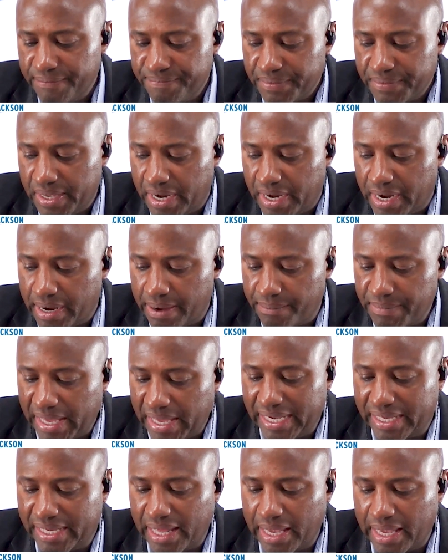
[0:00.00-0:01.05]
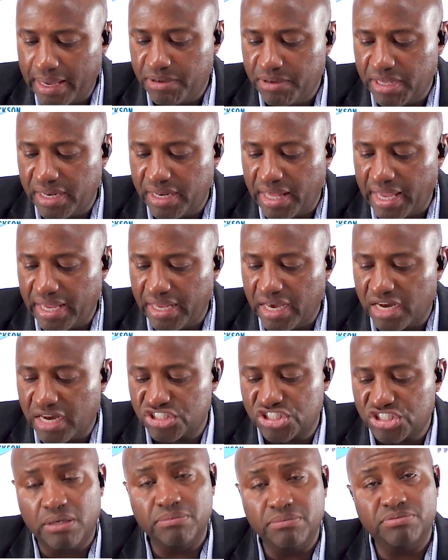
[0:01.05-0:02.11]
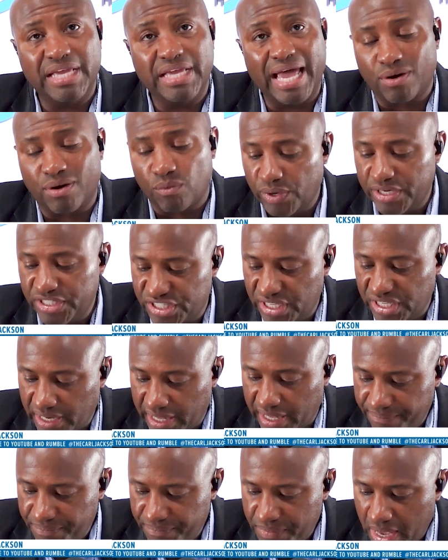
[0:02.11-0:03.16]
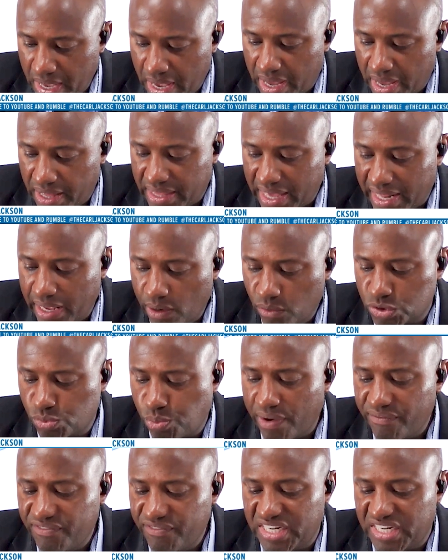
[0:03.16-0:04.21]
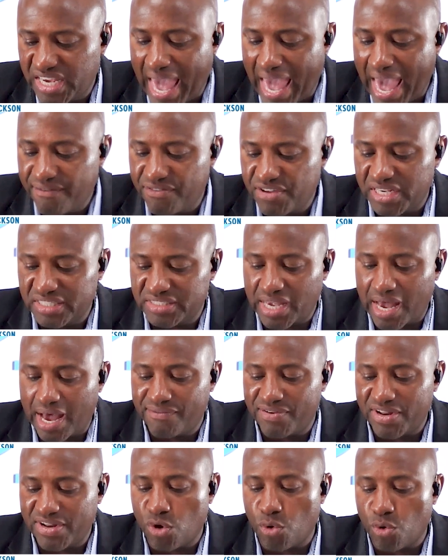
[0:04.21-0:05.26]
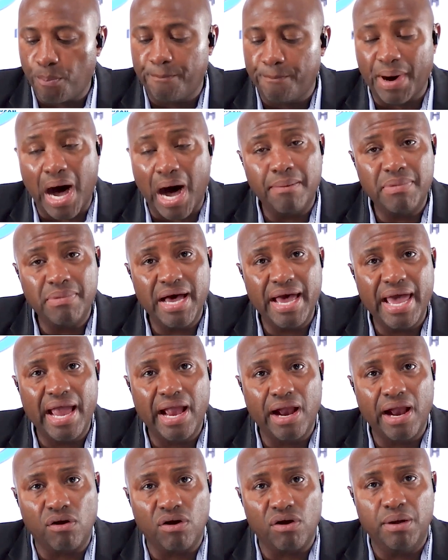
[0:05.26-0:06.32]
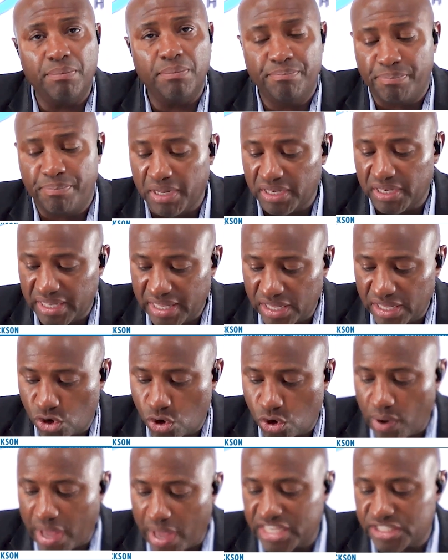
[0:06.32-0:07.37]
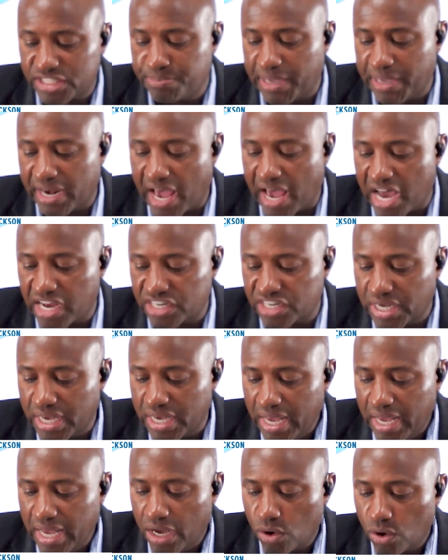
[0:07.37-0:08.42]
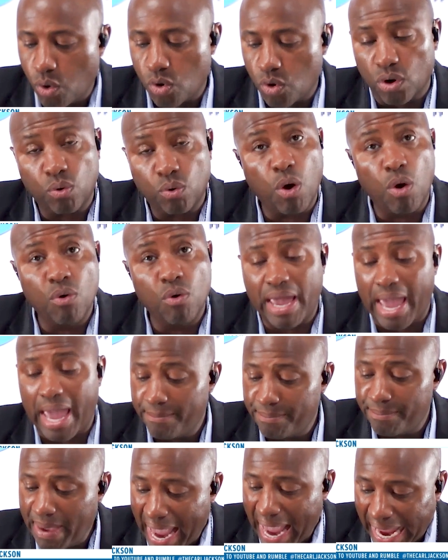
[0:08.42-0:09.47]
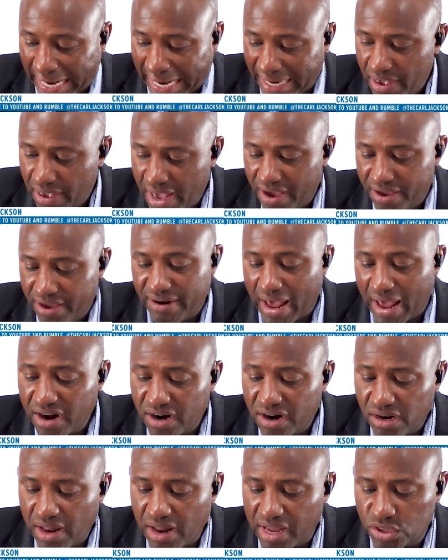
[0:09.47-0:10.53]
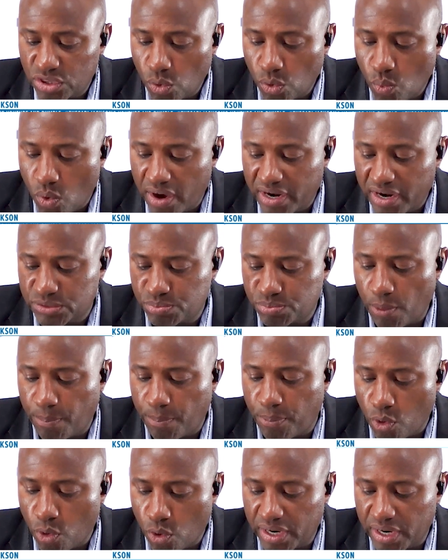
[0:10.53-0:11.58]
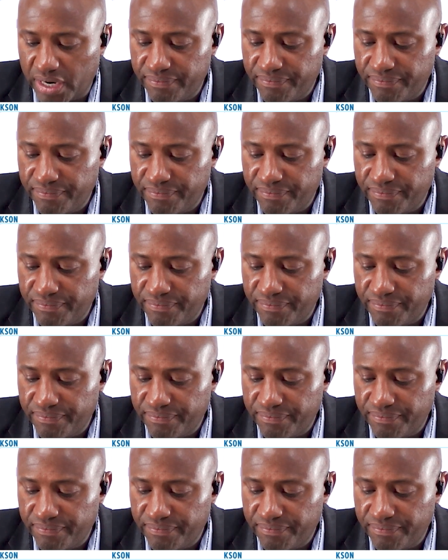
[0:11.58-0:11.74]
And he claimed in a Substack recently that he was privy to evidence of an Obama-era political espionage, quote-unquote, campaign, not unlike the one its purported